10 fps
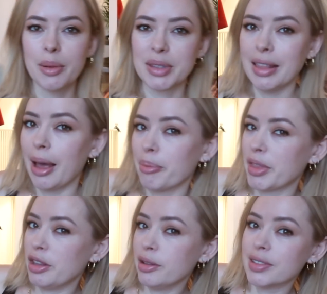There was a lamp
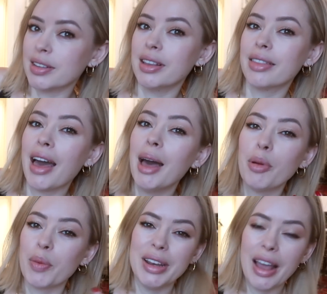that used to sit there,
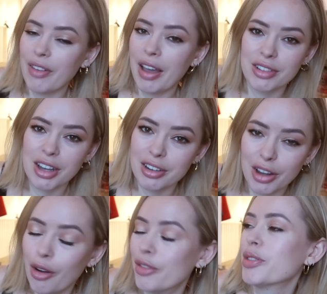but we never ever turned
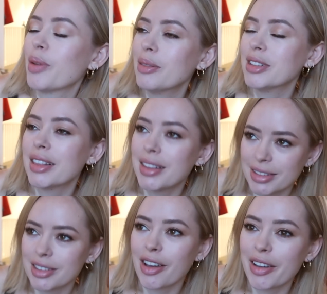it on, so I was like,
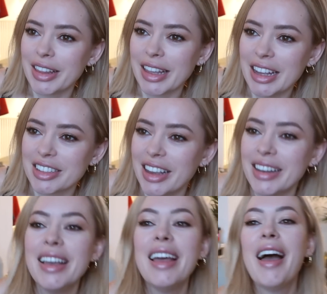this is going in the kitchen,